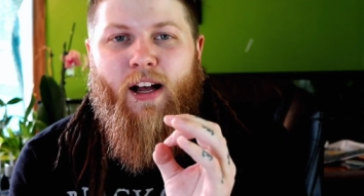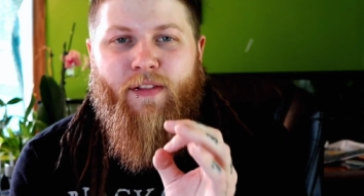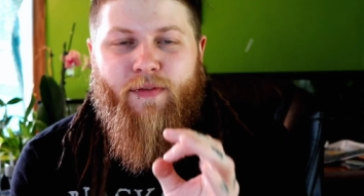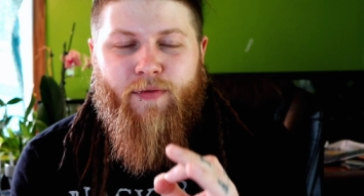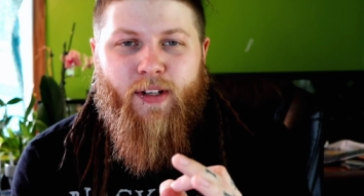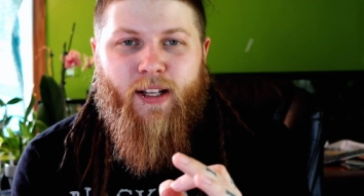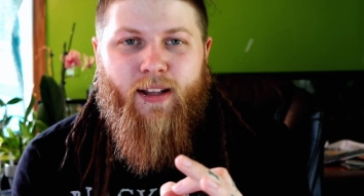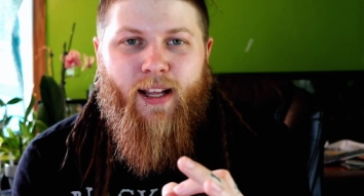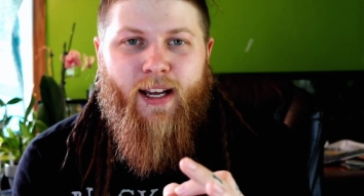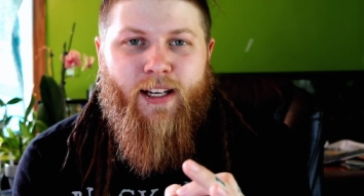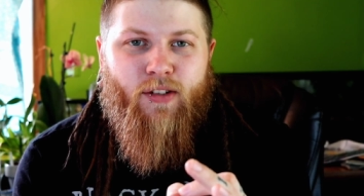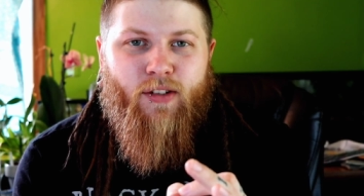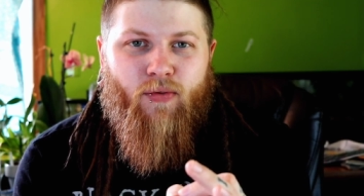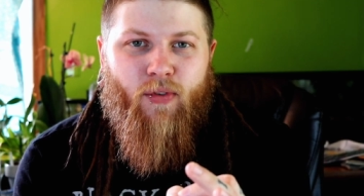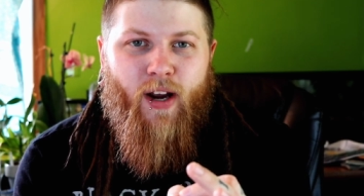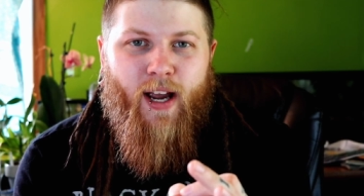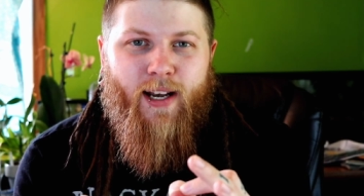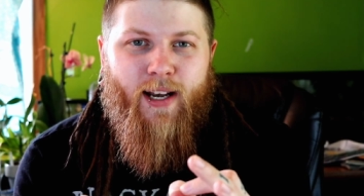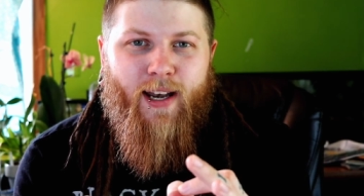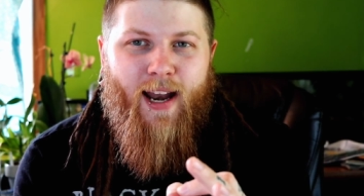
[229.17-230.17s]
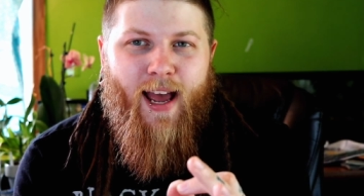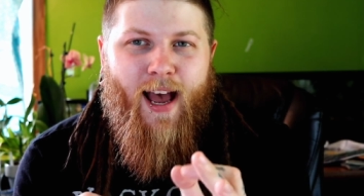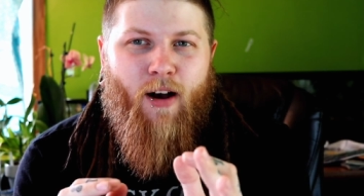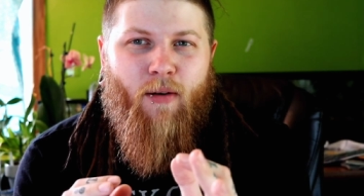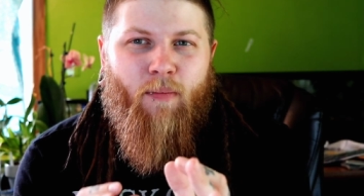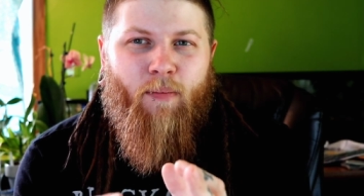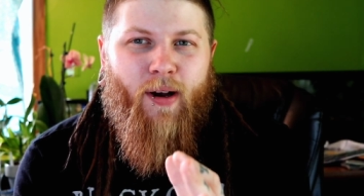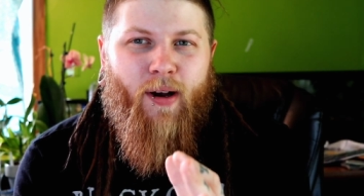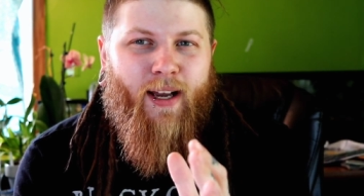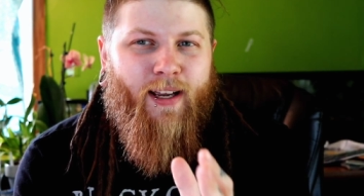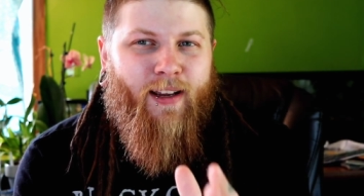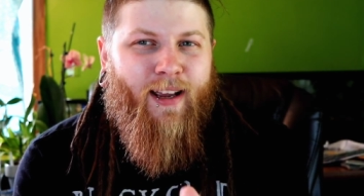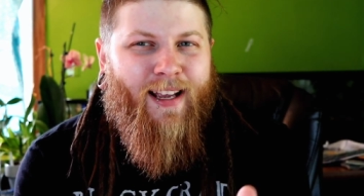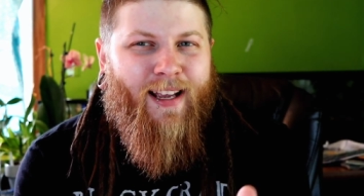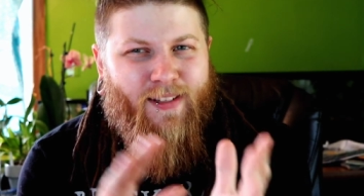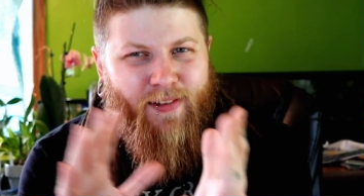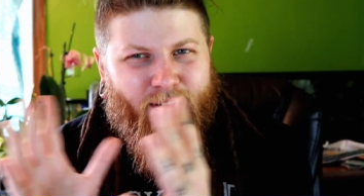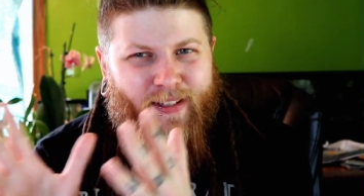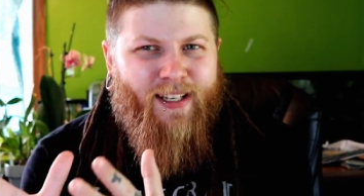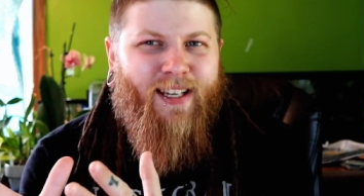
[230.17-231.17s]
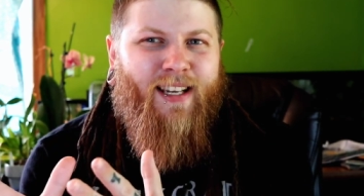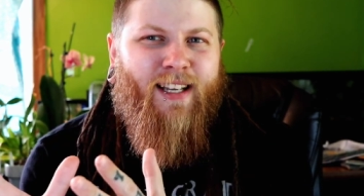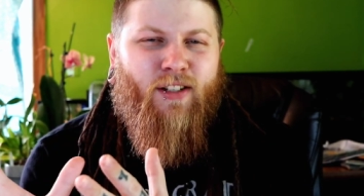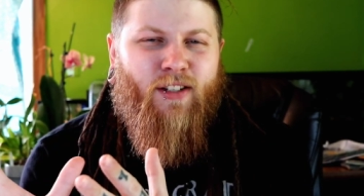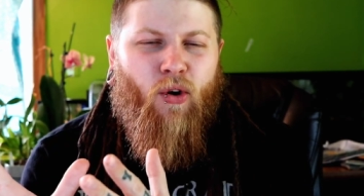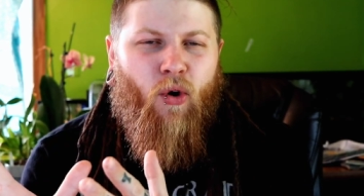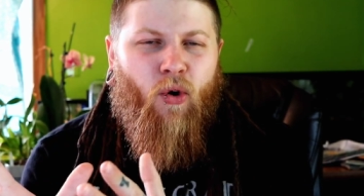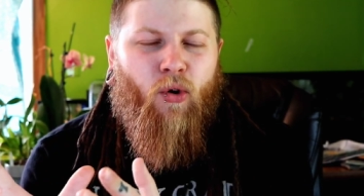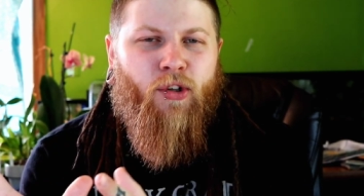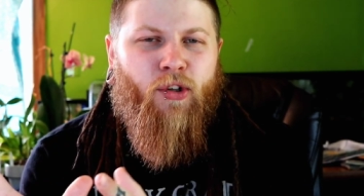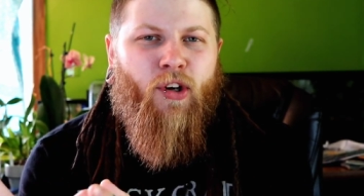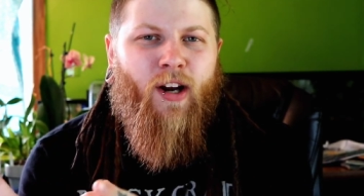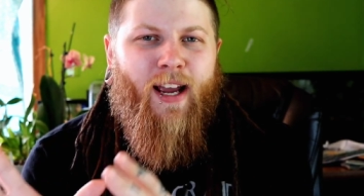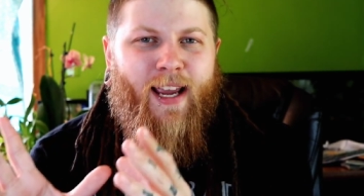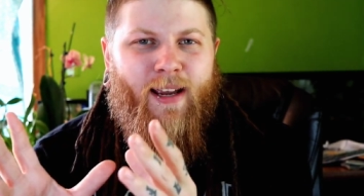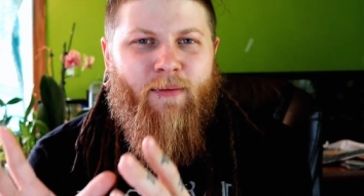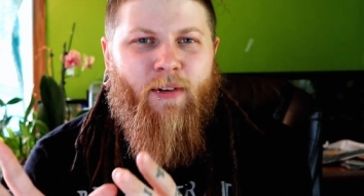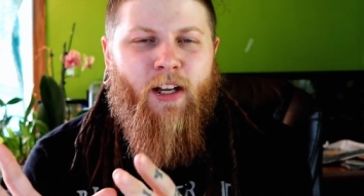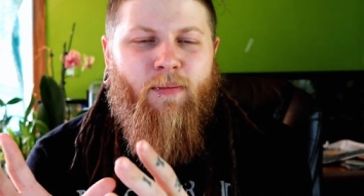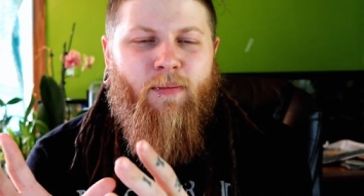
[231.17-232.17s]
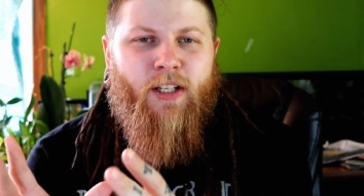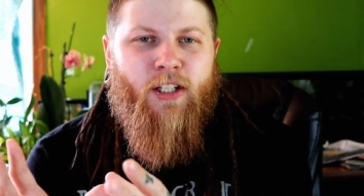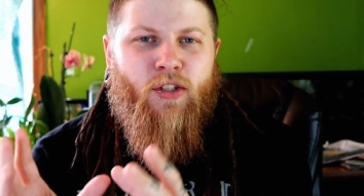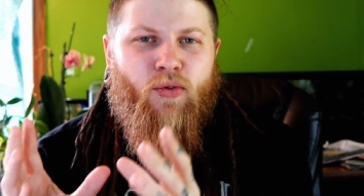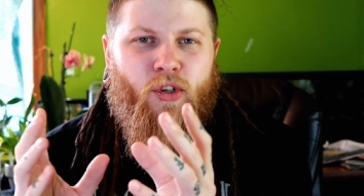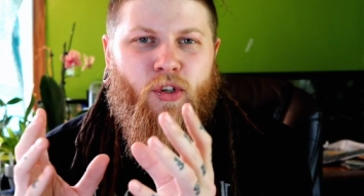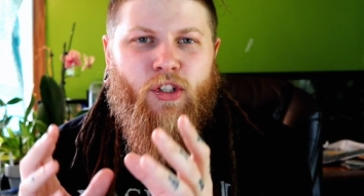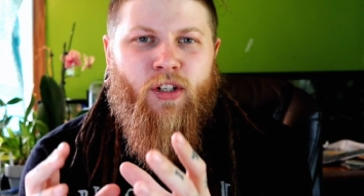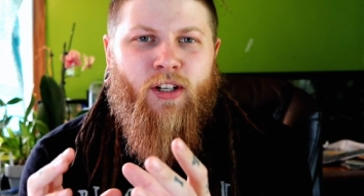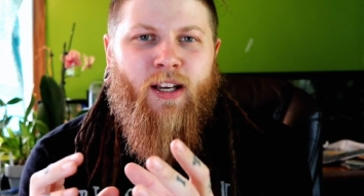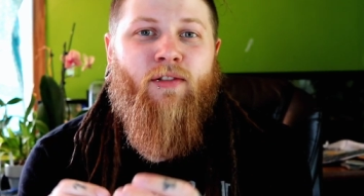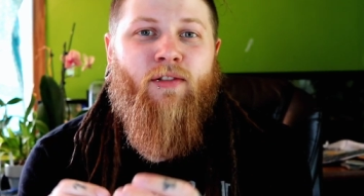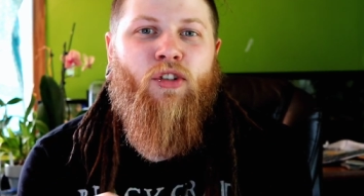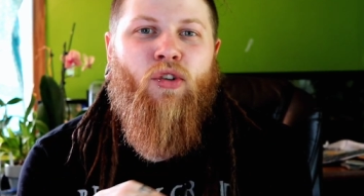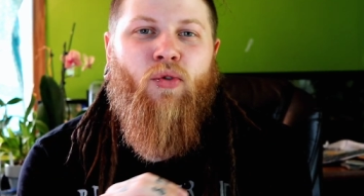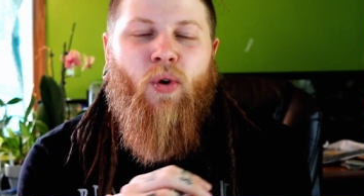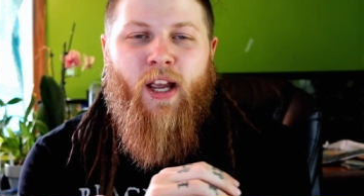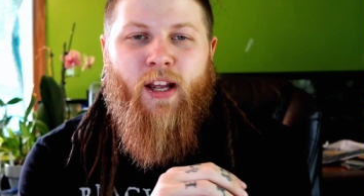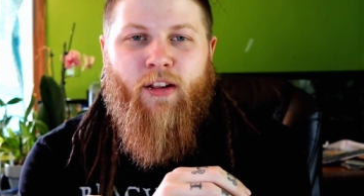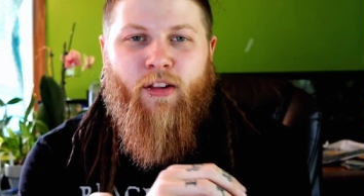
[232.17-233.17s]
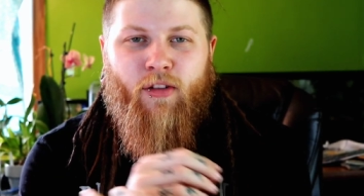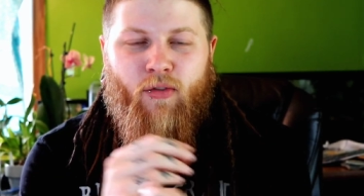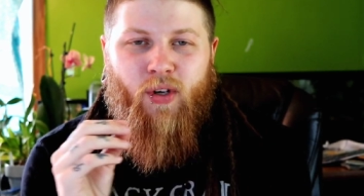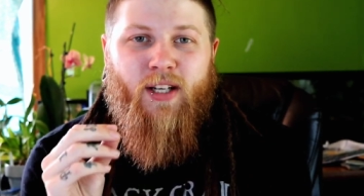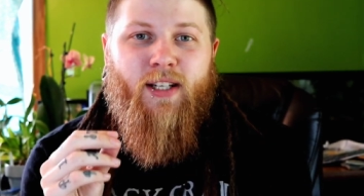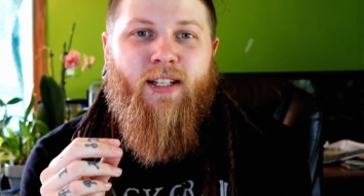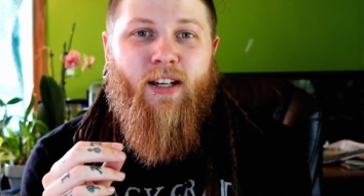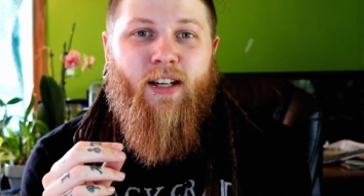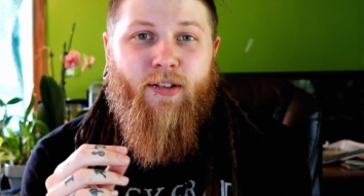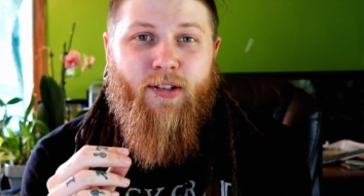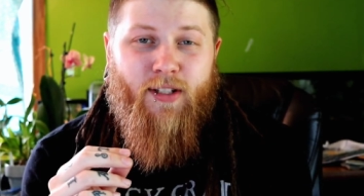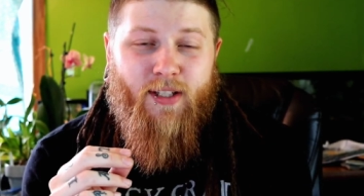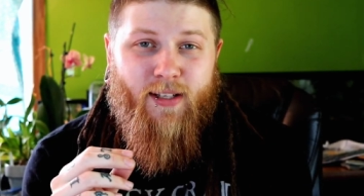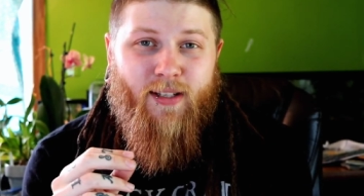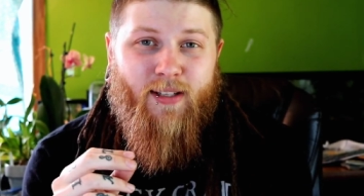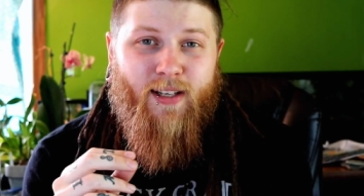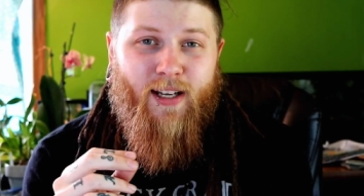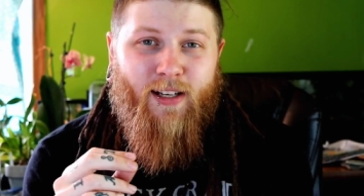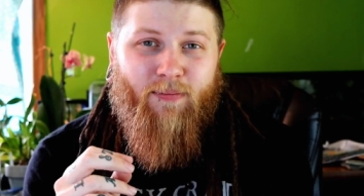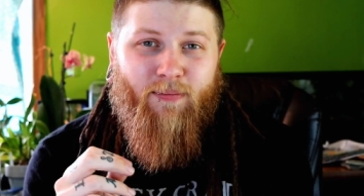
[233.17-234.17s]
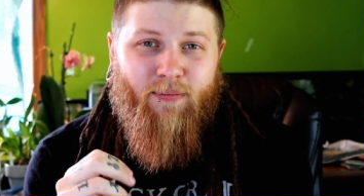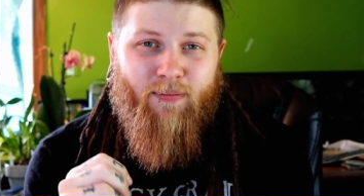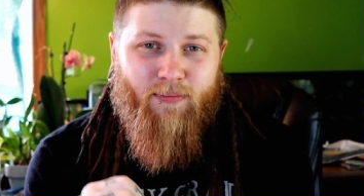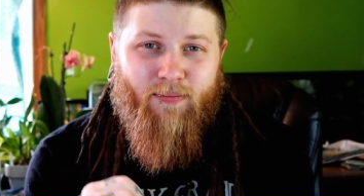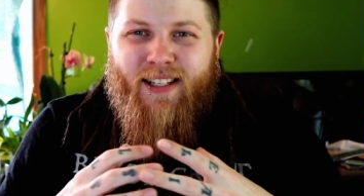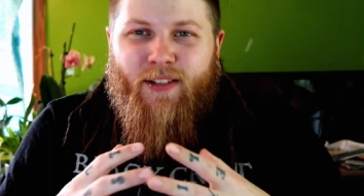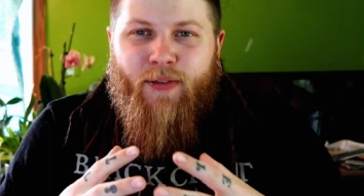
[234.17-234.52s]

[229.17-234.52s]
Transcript: floodlights right now, but as he gets older, I am going to be switching it into a 3-tier system.